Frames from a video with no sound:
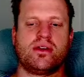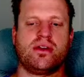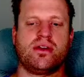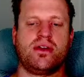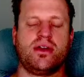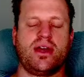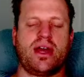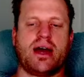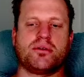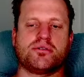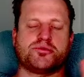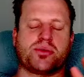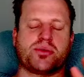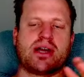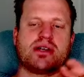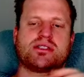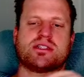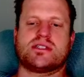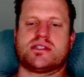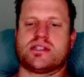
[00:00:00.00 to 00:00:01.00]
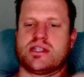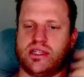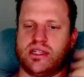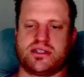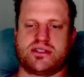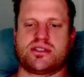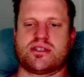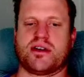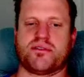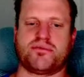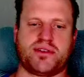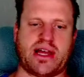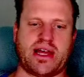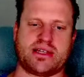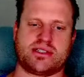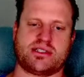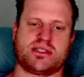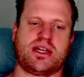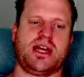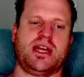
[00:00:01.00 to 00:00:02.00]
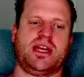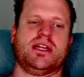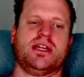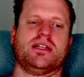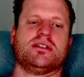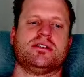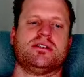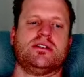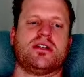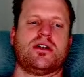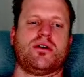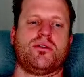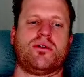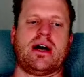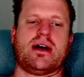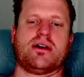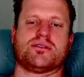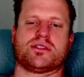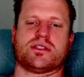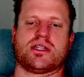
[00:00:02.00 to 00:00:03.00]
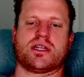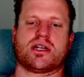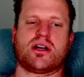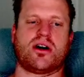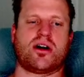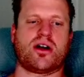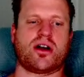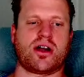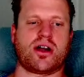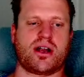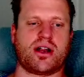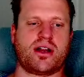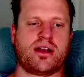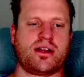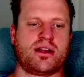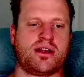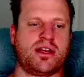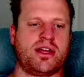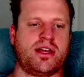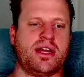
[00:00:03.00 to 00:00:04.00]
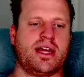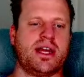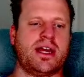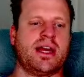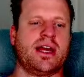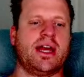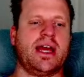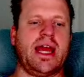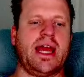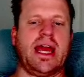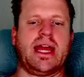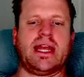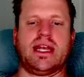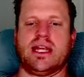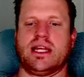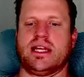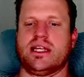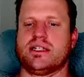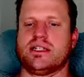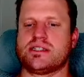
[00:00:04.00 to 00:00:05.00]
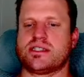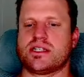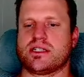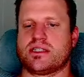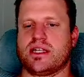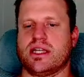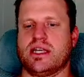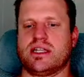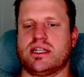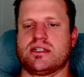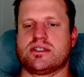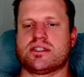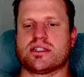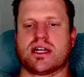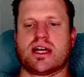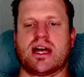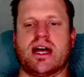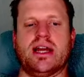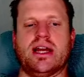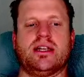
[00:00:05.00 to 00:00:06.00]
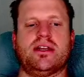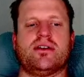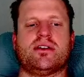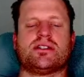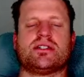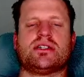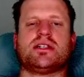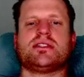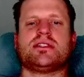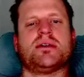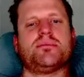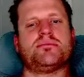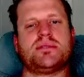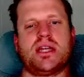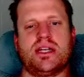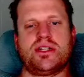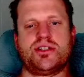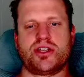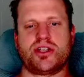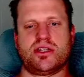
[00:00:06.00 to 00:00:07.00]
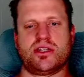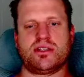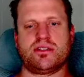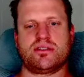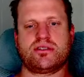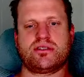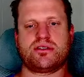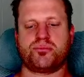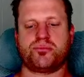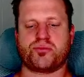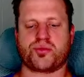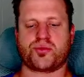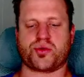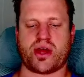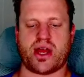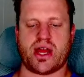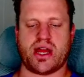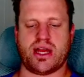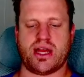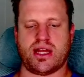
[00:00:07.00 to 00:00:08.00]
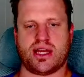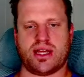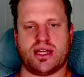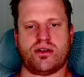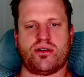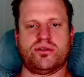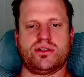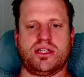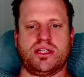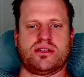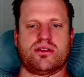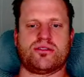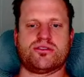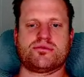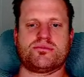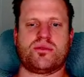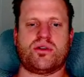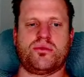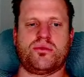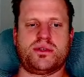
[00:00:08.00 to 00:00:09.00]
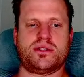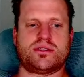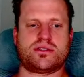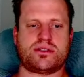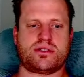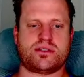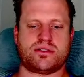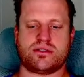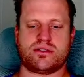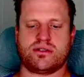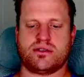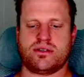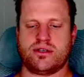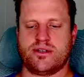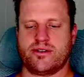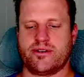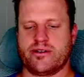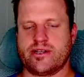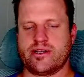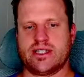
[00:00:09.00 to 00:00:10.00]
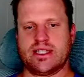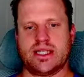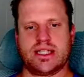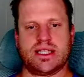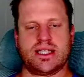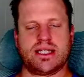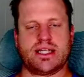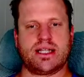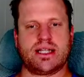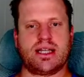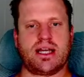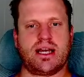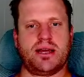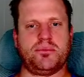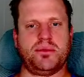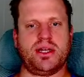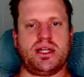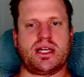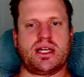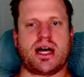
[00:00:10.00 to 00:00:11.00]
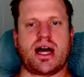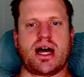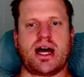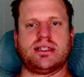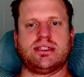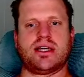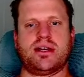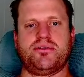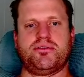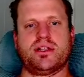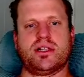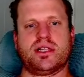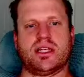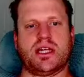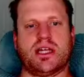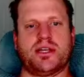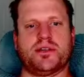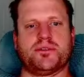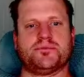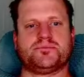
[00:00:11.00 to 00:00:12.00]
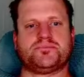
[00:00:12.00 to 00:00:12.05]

I was processing this stuff last night, while I was in the car. And it is a kind of, is it a temptation to pray only in those moments? I mean, I definitely